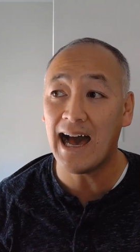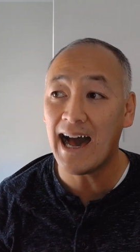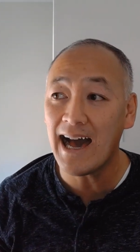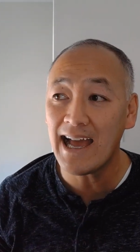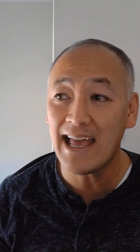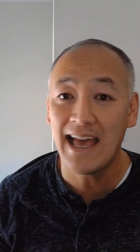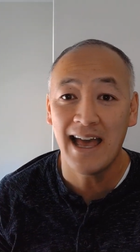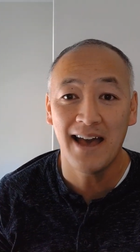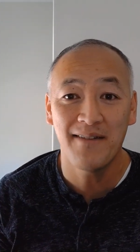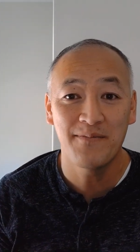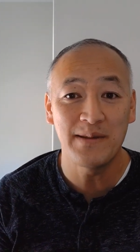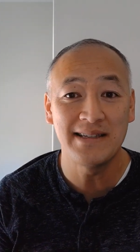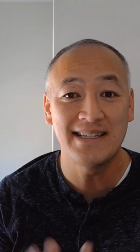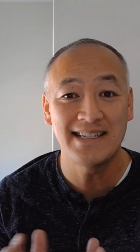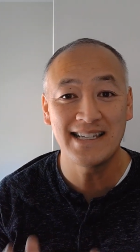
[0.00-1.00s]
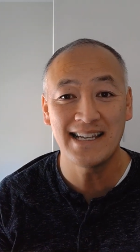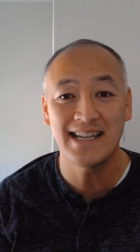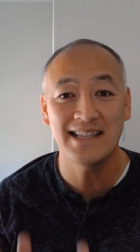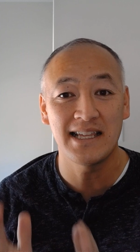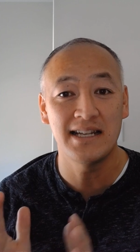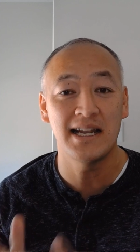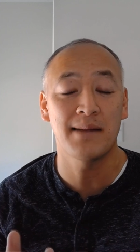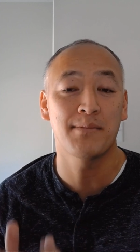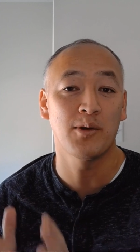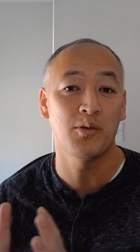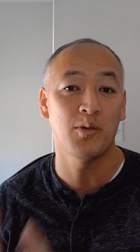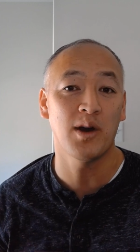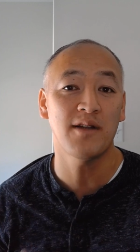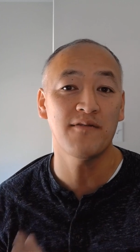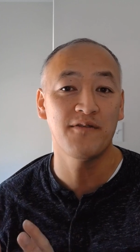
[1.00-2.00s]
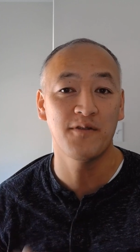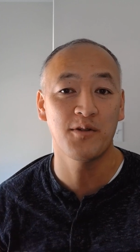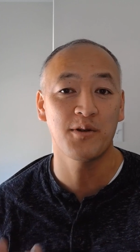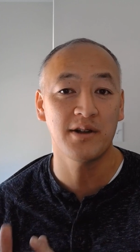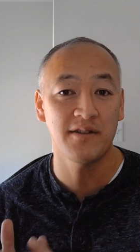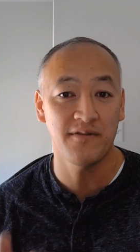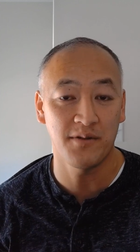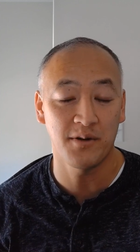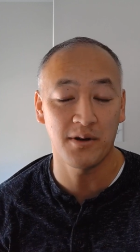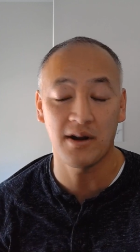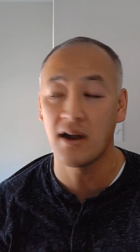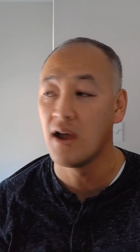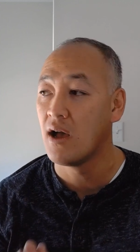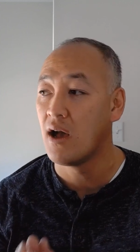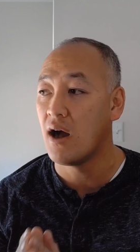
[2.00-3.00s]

I have been seeing the number 144